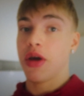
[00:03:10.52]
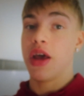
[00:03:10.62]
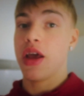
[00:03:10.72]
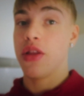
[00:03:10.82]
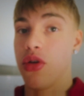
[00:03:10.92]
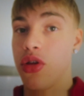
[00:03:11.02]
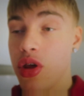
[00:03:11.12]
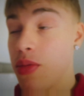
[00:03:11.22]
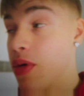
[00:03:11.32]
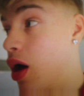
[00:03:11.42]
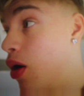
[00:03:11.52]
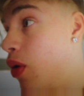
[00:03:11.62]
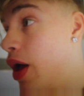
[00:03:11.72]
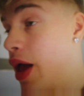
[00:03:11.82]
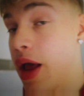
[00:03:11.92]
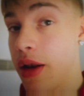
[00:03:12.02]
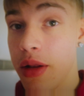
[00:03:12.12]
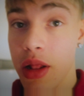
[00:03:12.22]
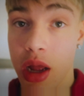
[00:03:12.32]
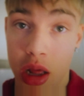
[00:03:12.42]
I'm gonna head to the gym now,
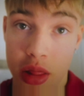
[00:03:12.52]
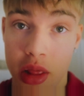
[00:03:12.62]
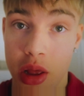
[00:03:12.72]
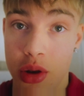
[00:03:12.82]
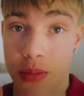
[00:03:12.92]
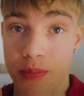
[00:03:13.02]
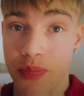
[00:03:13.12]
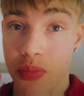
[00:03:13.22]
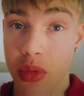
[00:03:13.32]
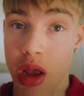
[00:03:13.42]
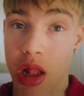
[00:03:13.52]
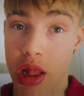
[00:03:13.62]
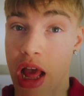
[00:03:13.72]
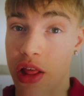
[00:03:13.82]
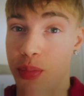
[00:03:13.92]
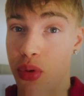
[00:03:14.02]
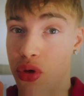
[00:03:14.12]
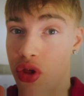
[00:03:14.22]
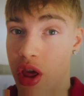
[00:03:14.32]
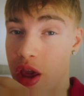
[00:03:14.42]
and like I said, last push